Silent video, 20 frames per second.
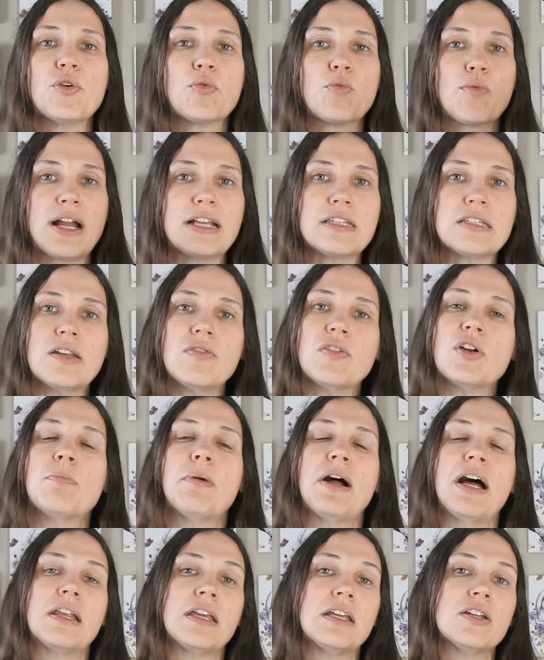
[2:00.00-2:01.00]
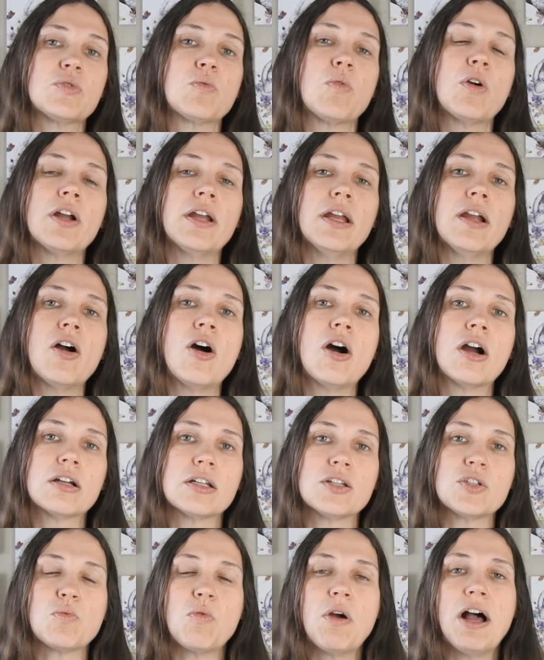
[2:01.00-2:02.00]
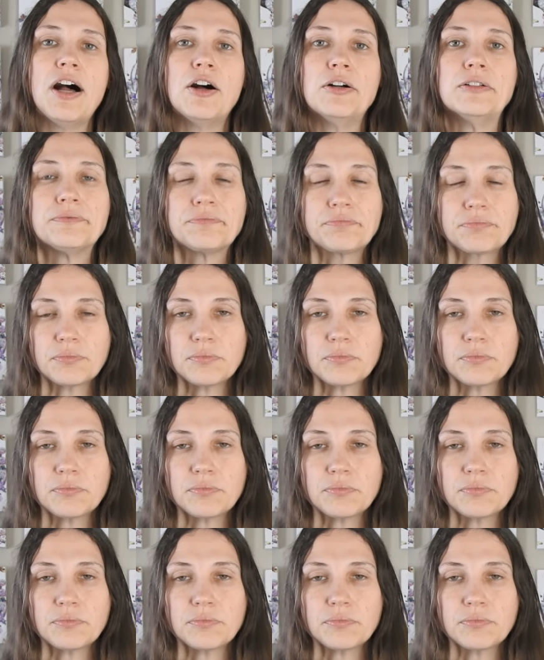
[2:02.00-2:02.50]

and the rest of your body is working hard as well.